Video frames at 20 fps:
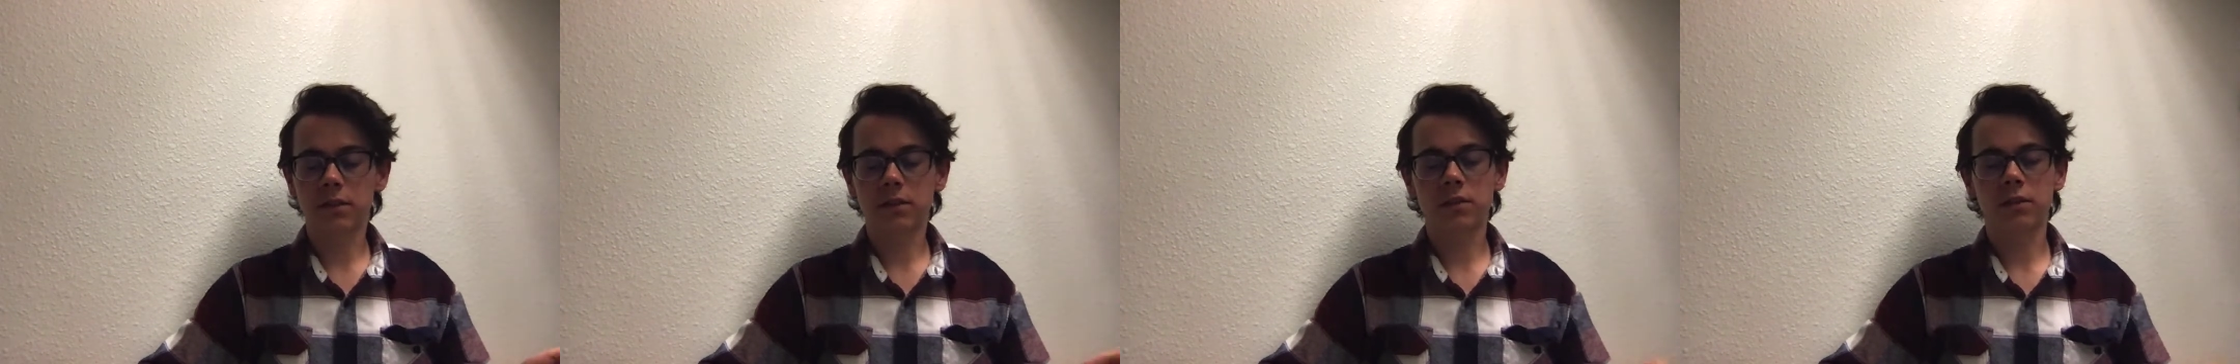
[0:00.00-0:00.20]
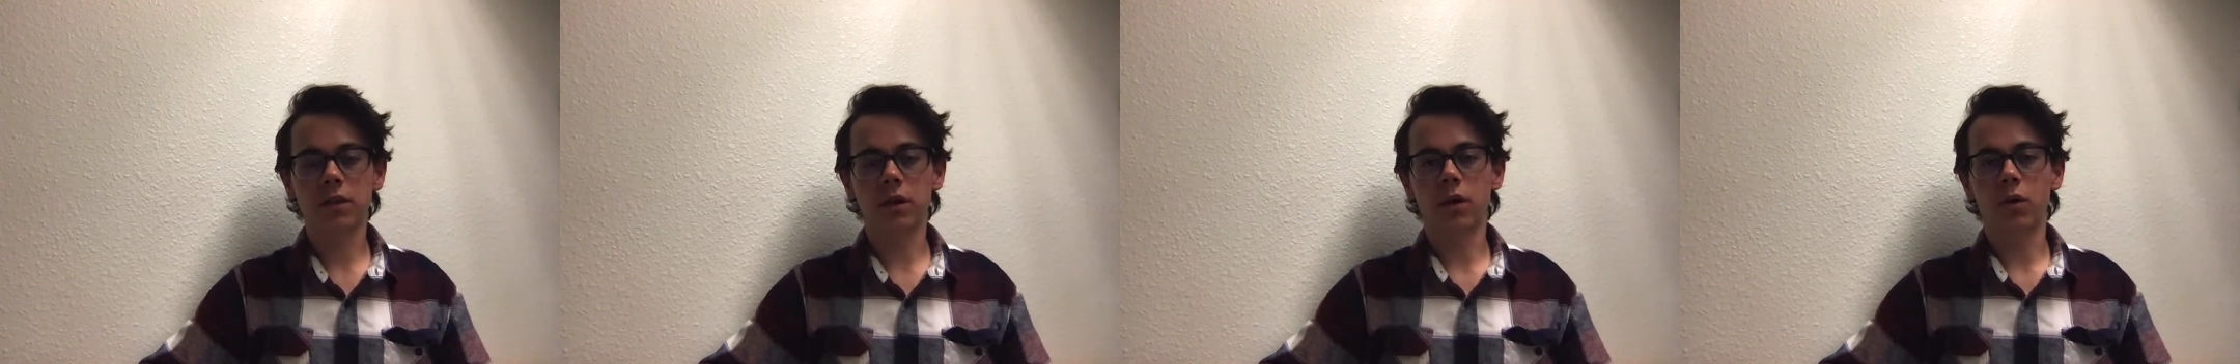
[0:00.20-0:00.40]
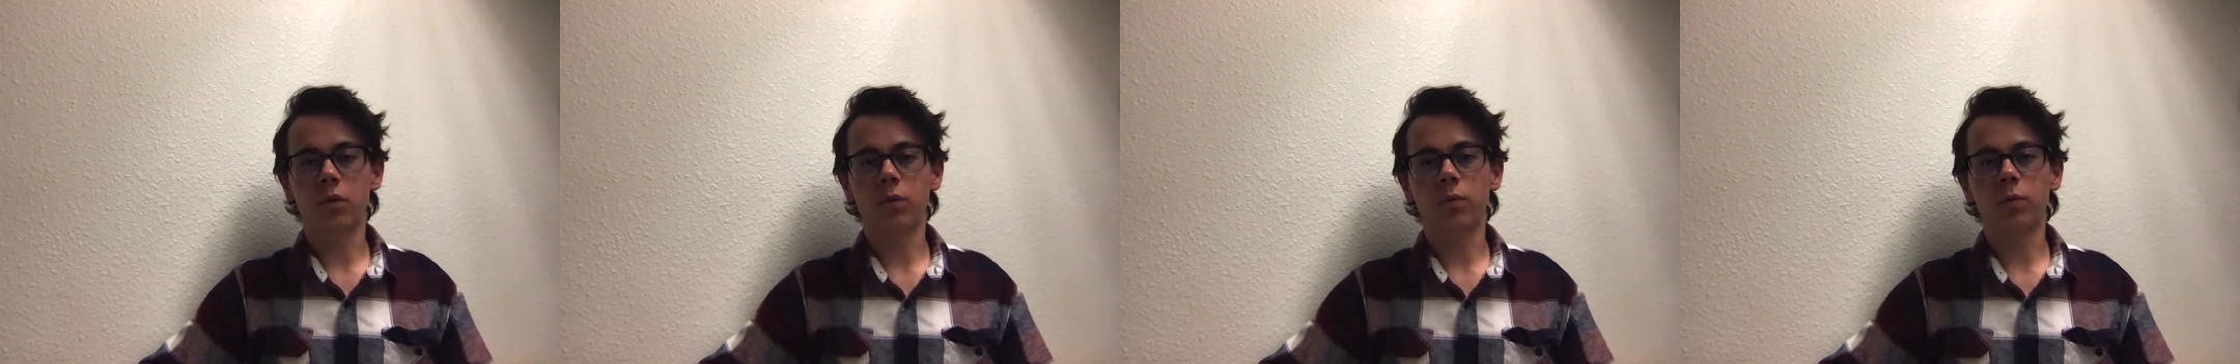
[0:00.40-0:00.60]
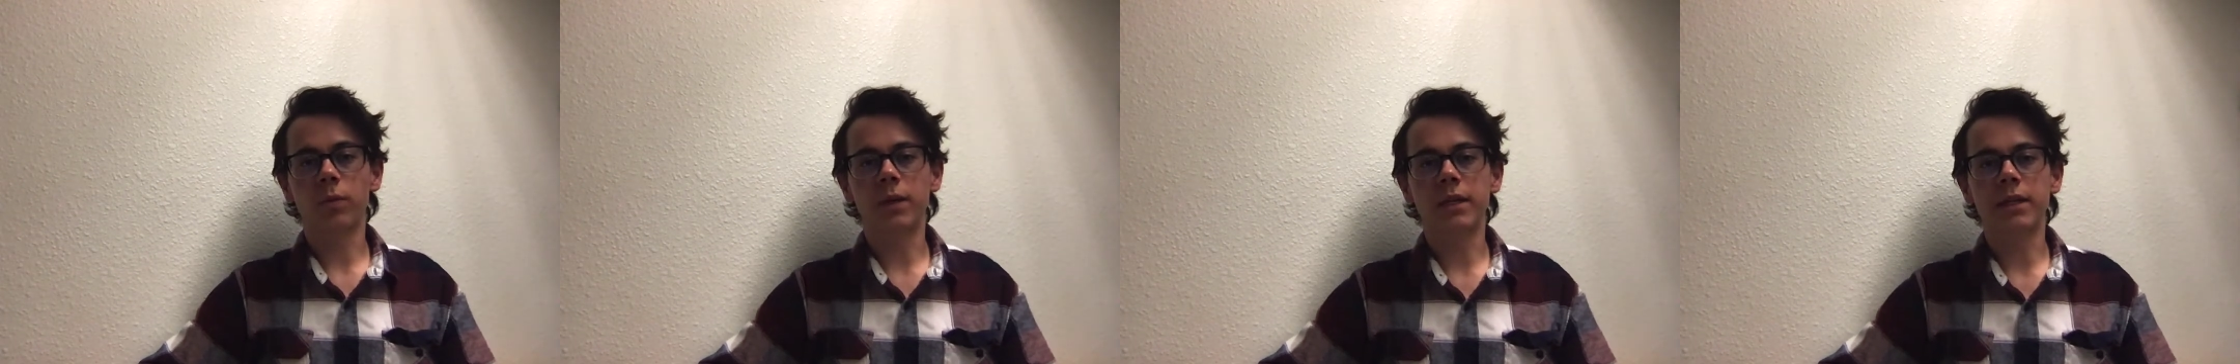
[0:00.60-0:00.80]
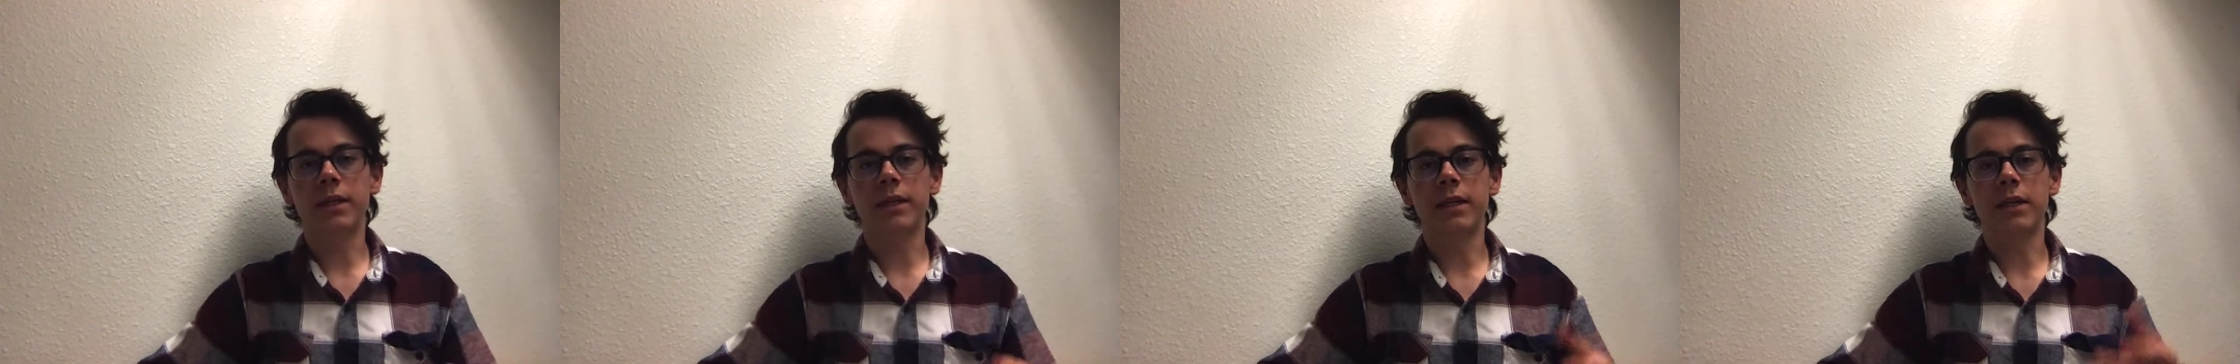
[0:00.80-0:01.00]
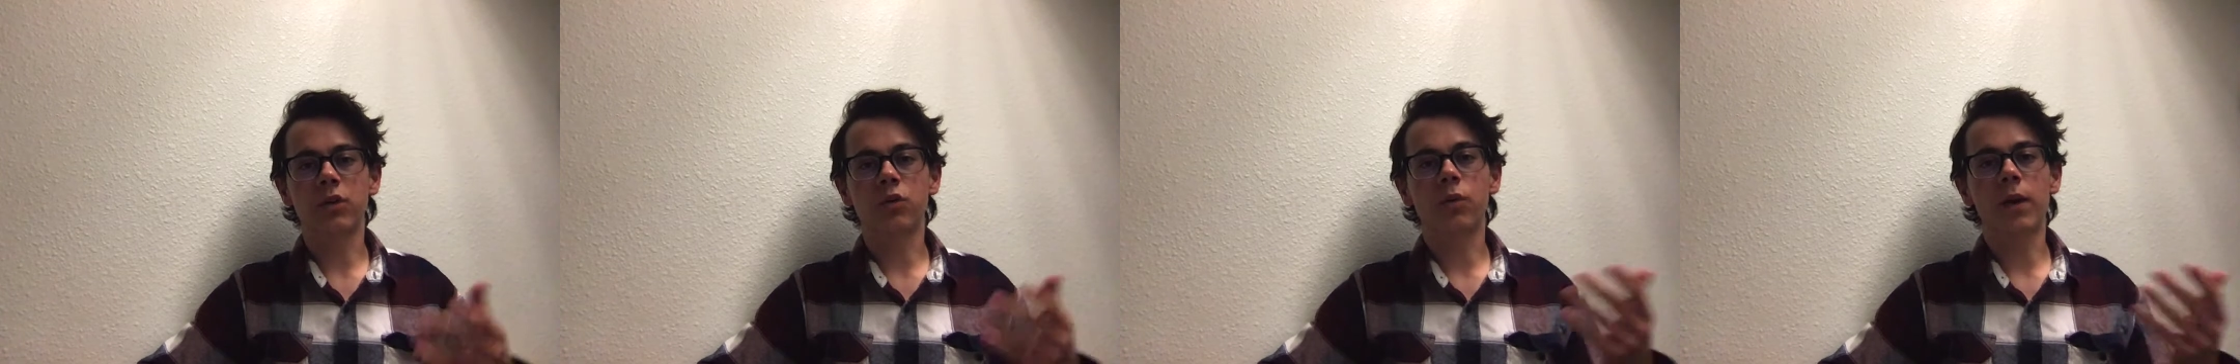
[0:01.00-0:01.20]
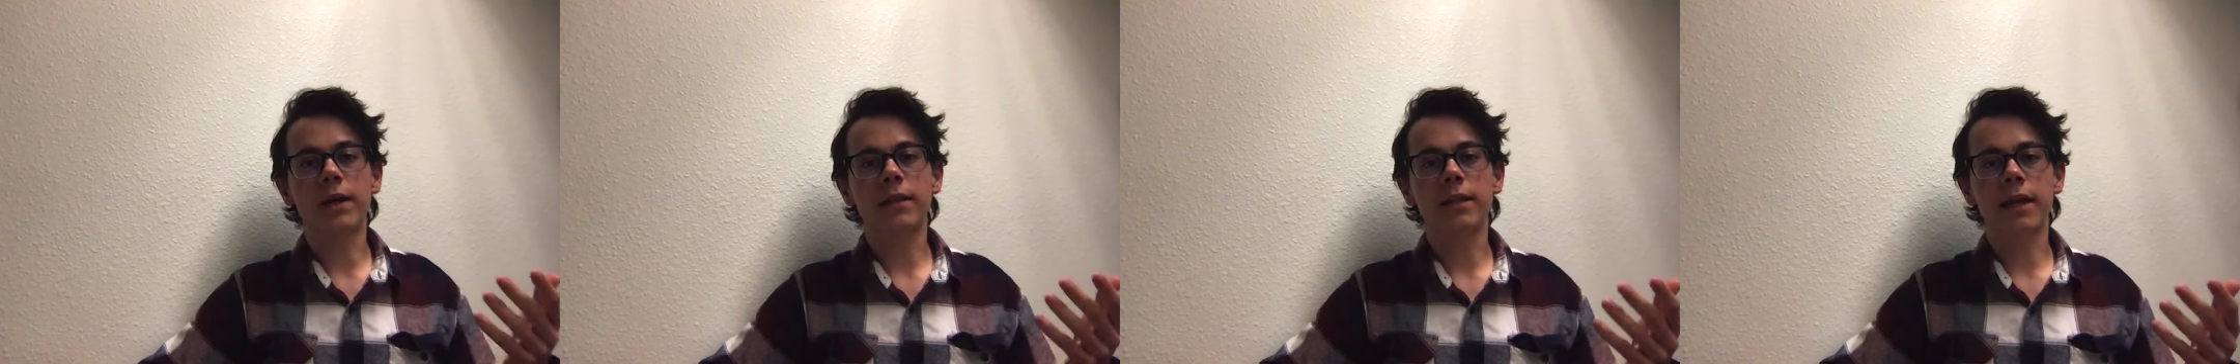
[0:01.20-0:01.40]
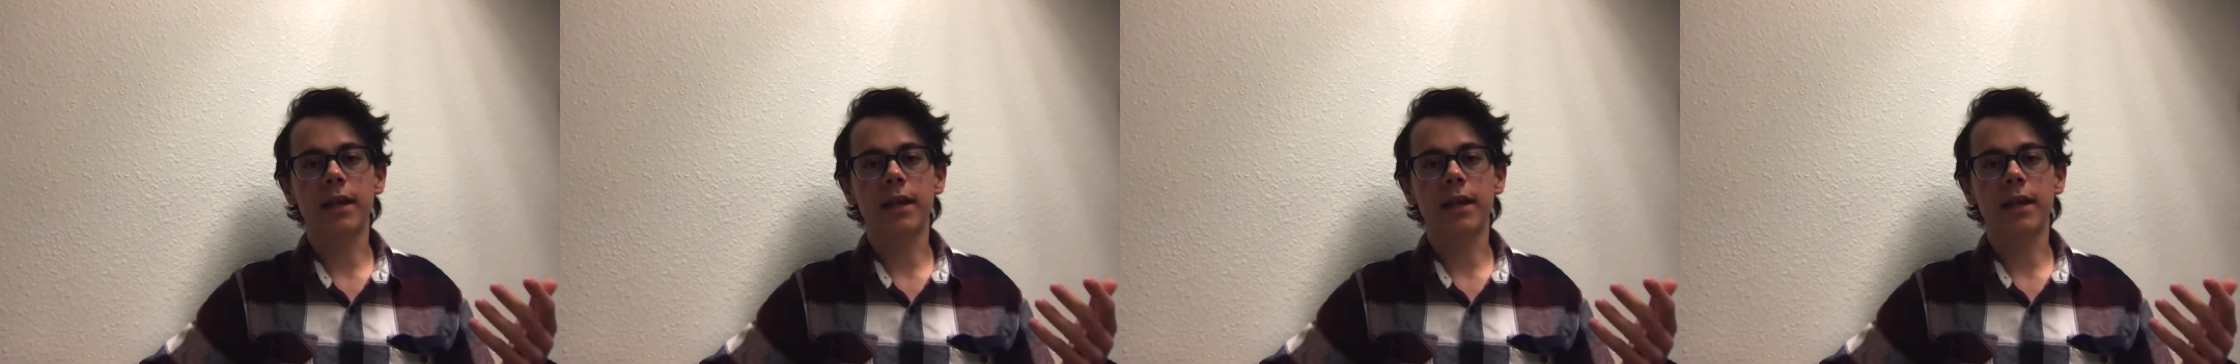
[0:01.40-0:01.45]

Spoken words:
so we need to equate